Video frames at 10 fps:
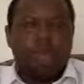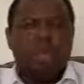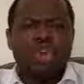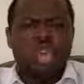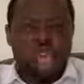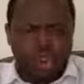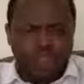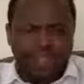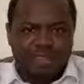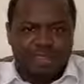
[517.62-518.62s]
who
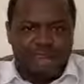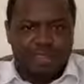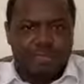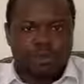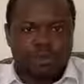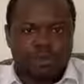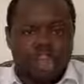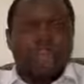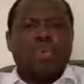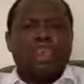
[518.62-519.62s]
know the route,
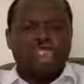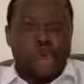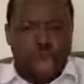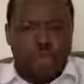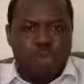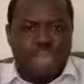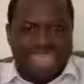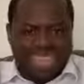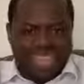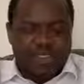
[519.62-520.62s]
who know what
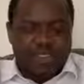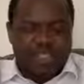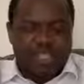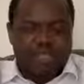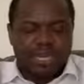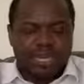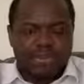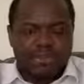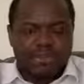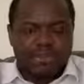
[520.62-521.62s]
AK-47
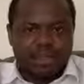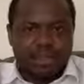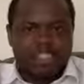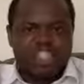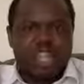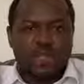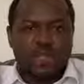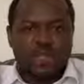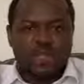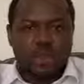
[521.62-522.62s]
is
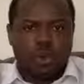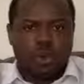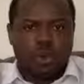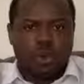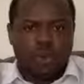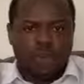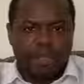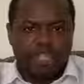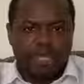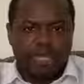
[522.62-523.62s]
not Bosco or
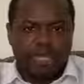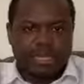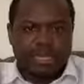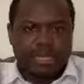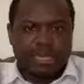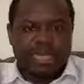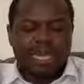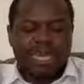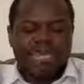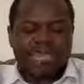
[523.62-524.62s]
baby journalist.
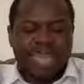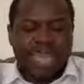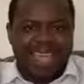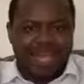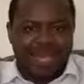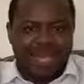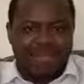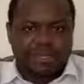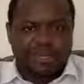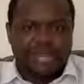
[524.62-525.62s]
It is the
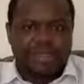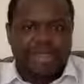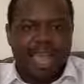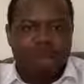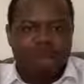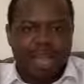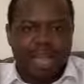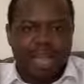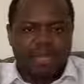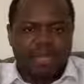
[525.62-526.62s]
Ayabas, it is the
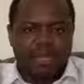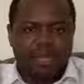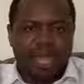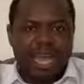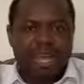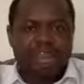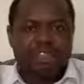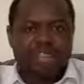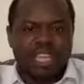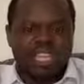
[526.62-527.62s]
Akwangas,
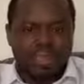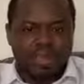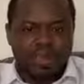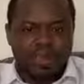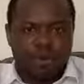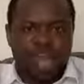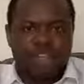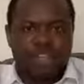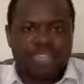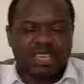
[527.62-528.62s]
and these people are
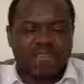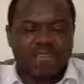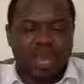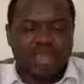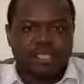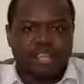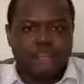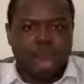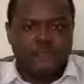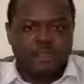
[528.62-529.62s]
not even part
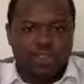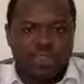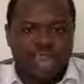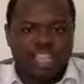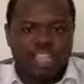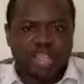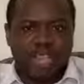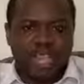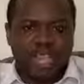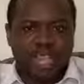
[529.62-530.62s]
of your national
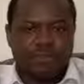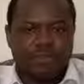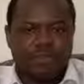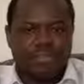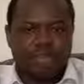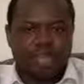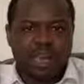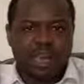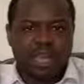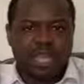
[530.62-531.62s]
AK-47
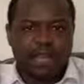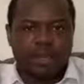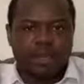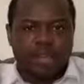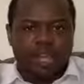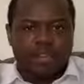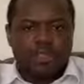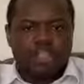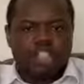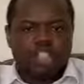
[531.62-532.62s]
campaign.
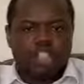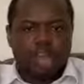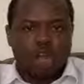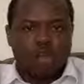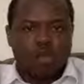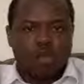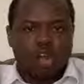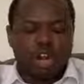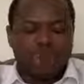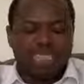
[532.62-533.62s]
This struggle will
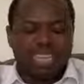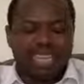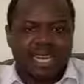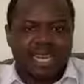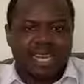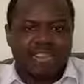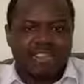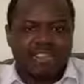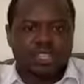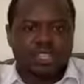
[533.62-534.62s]
not be taken and
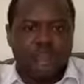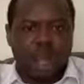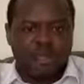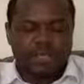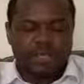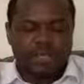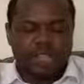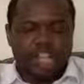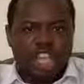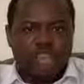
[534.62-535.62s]
given to dogs.
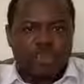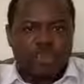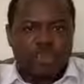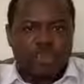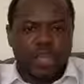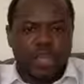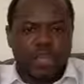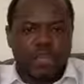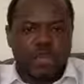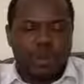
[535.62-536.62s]
If you
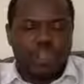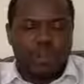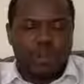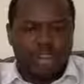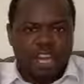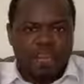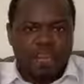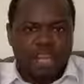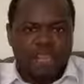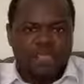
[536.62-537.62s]
think you want to
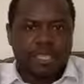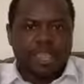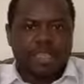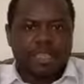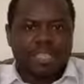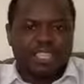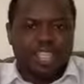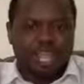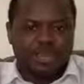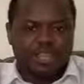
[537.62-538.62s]
manipulate the
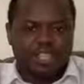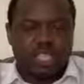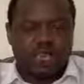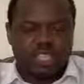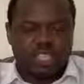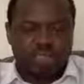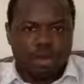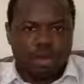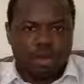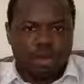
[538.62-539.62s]
integrity of this
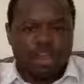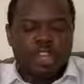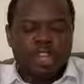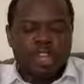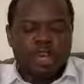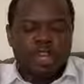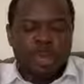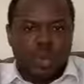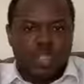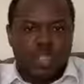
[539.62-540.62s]
struggle, you are
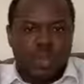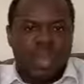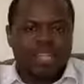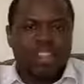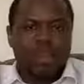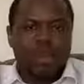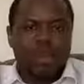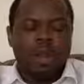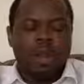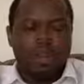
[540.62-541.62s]
doing so at your
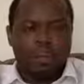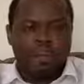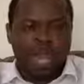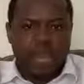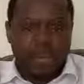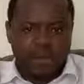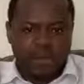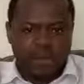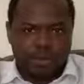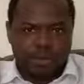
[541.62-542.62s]
own
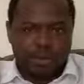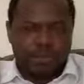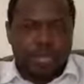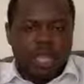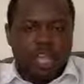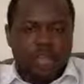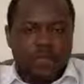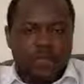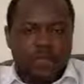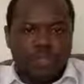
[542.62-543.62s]
peril. If
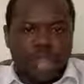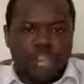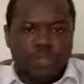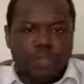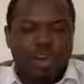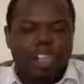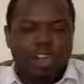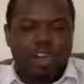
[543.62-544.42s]
you think you want to